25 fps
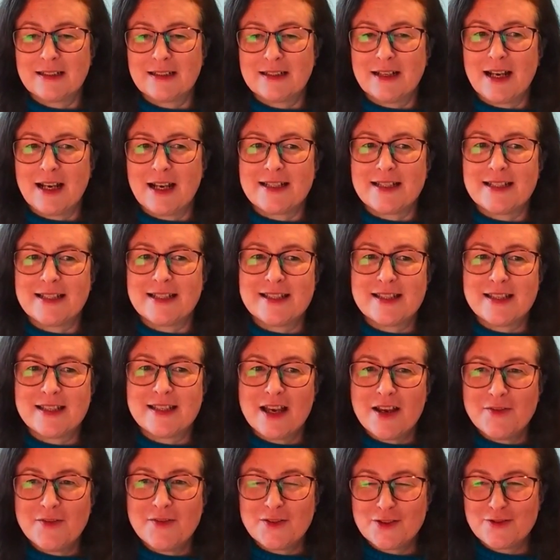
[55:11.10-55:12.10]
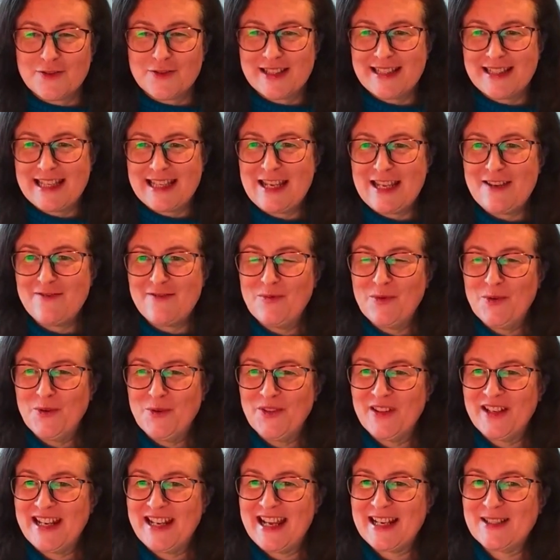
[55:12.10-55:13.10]
I deserve to receive more
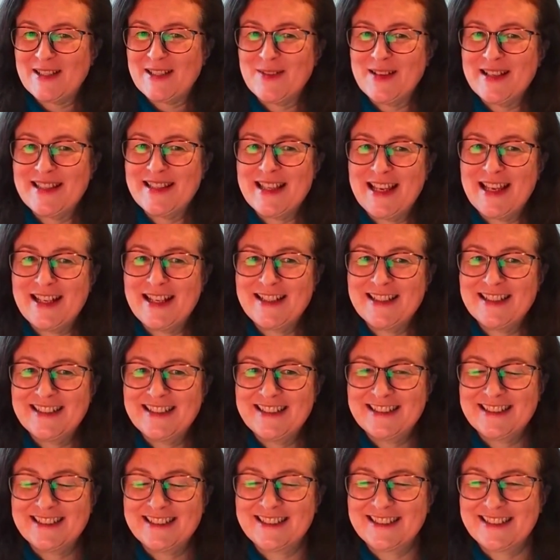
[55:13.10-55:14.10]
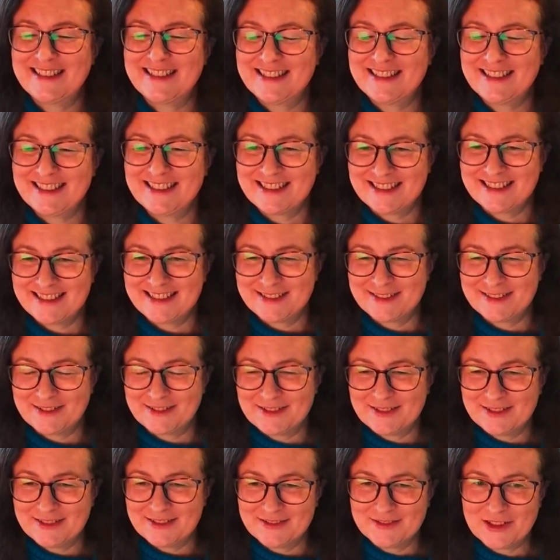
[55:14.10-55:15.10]
than XYZ,
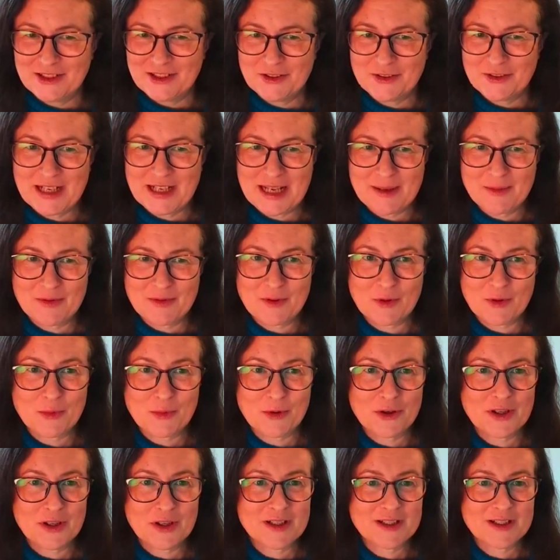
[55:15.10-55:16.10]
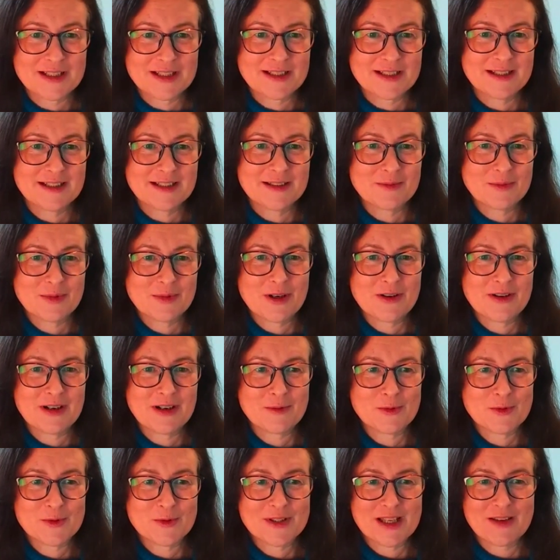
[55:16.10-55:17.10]
your name of your product,
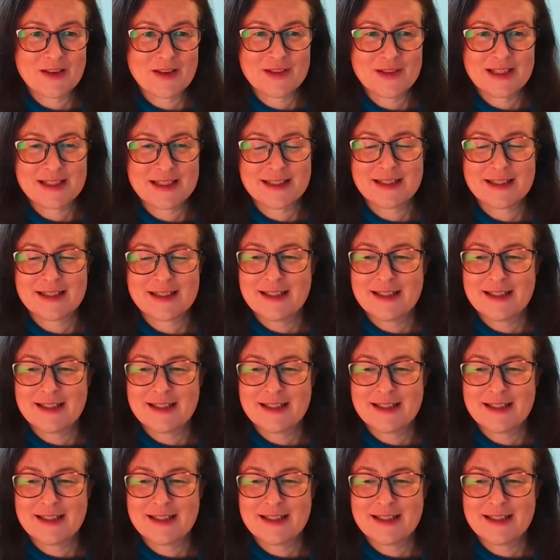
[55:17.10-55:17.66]
program or service.